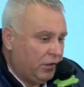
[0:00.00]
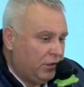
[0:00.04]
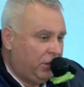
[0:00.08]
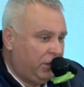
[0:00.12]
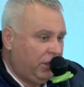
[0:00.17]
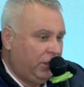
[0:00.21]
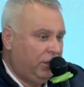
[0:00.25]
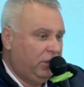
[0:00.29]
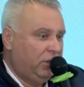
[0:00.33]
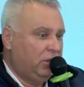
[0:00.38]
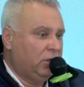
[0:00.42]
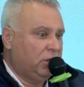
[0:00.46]
I
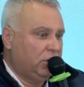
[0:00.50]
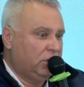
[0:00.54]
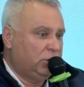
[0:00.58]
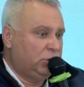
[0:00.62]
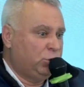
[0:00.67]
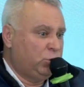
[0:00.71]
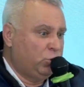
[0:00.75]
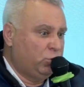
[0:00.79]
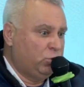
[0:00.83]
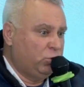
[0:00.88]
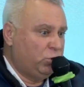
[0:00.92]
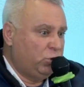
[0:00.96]
had a
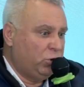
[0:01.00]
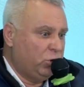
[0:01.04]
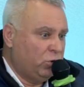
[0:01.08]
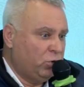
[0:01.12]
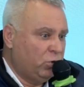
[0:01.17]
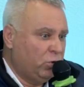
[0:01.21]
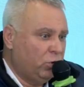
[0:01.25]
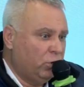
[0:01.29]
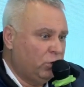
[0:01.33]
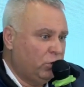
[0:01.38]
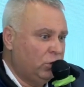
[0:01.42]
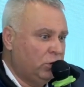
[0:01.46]

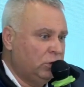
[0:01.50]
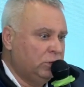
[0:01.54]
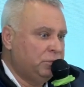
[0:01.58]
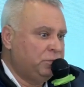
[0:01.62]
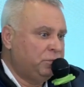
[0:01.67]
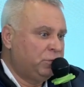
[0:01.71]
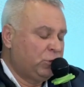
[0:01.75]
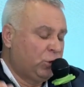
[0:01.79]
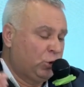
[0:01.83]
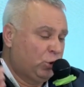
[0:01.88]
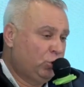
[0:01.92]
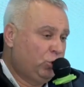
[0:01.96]

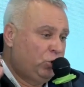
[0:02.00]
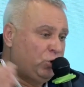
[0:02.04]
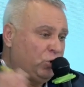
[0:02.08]
patient.